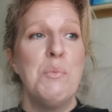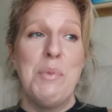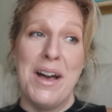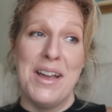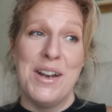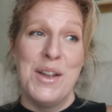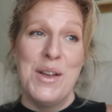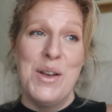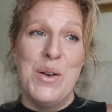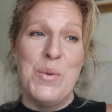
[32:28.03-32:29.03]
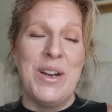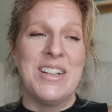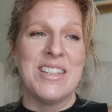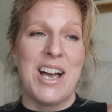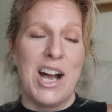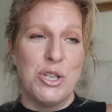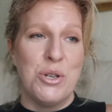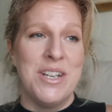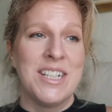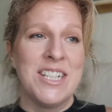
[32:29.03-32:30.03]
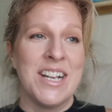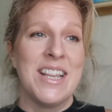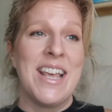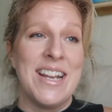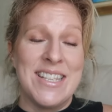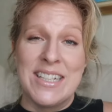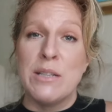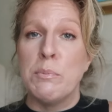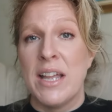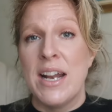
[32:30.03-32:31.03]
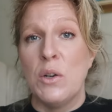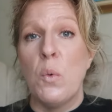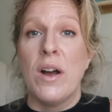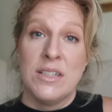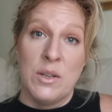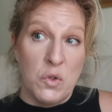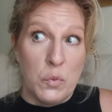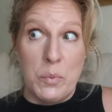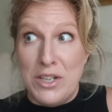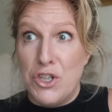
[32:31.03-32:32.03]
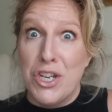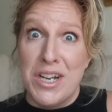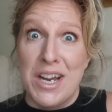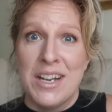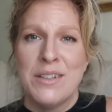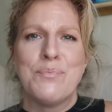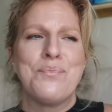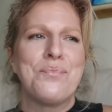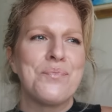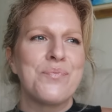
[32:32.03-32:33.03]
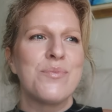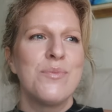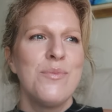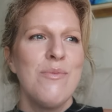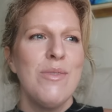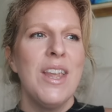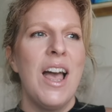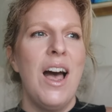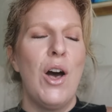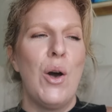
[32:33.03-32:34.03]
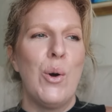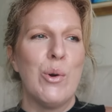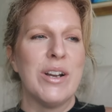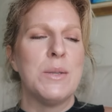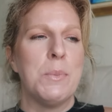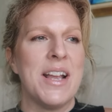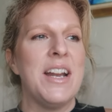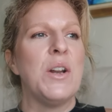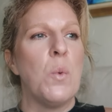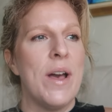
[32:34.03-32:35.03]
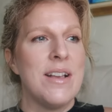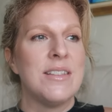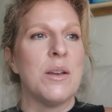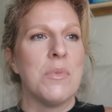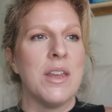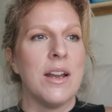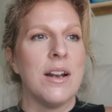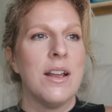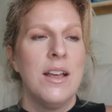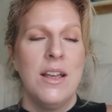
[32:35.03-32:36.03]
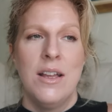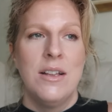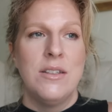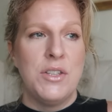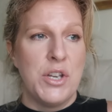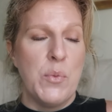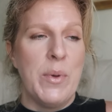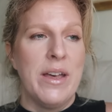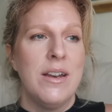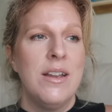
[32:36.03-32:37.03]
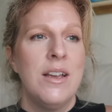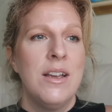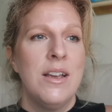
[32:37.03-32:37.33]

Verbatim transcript: but when it's a contradiction that is explaining why someone would be cheating uh, or explaining away something stupid